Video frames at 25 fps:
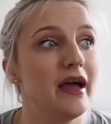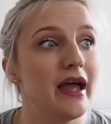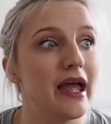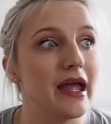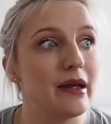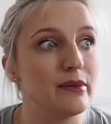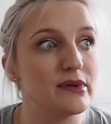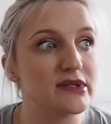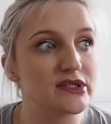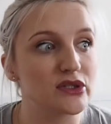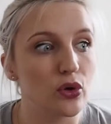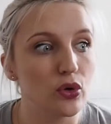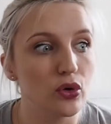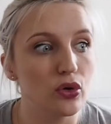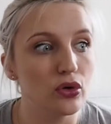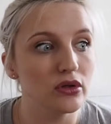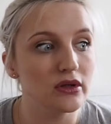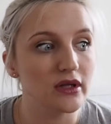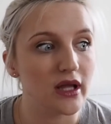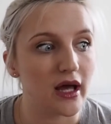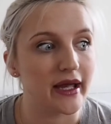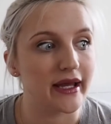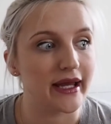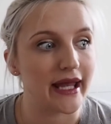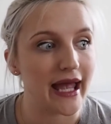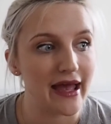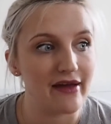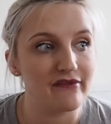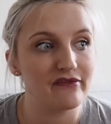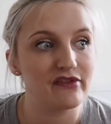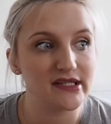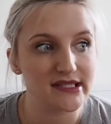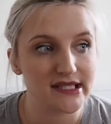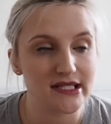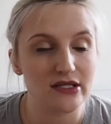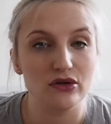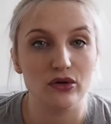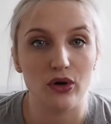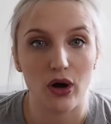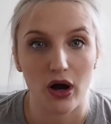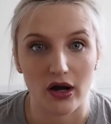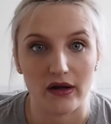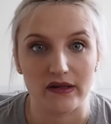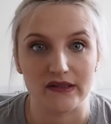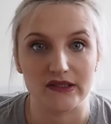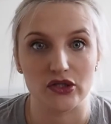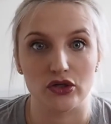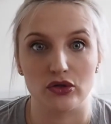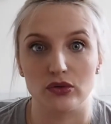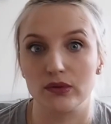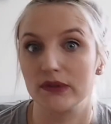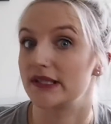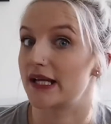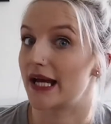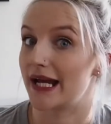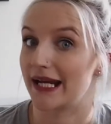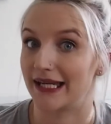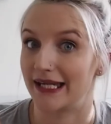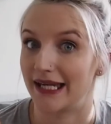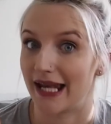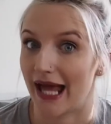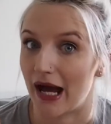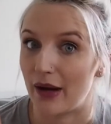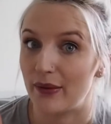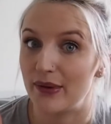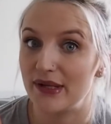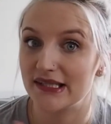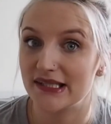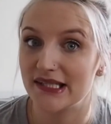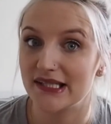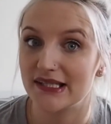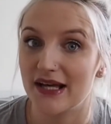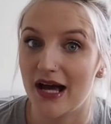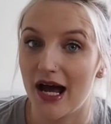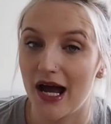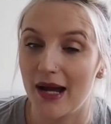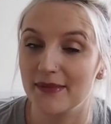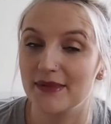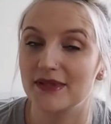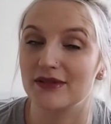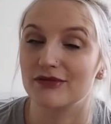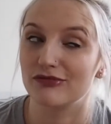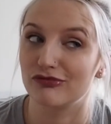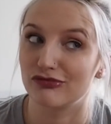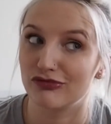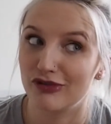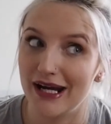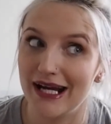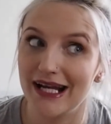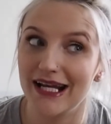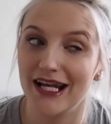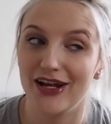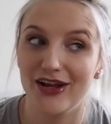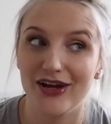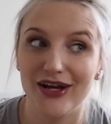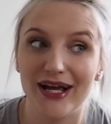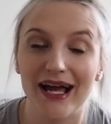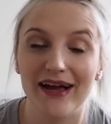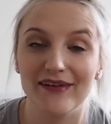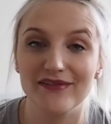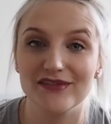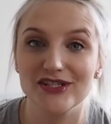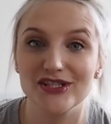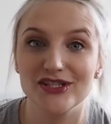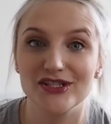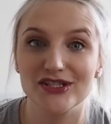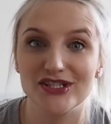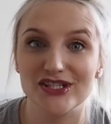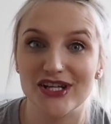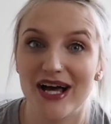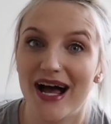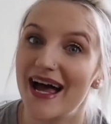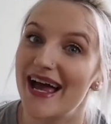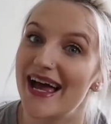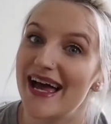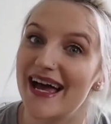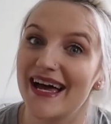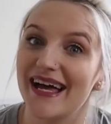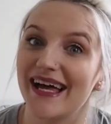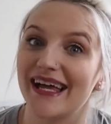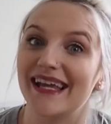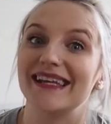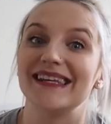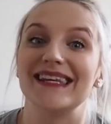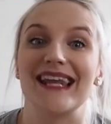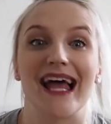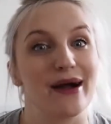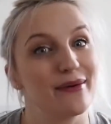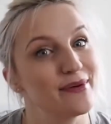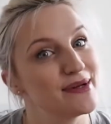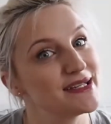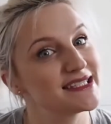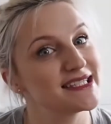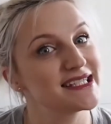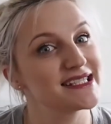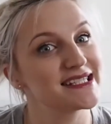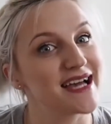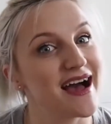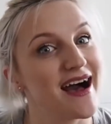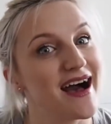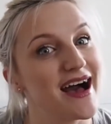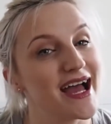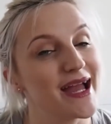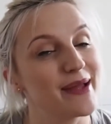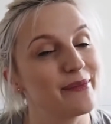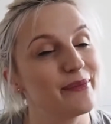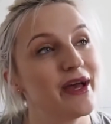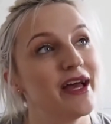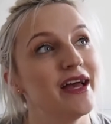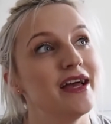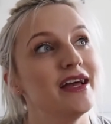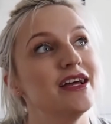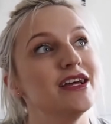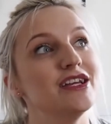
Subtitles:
it was all like, every single article was like, now is the time to really look after your diet, and now is the time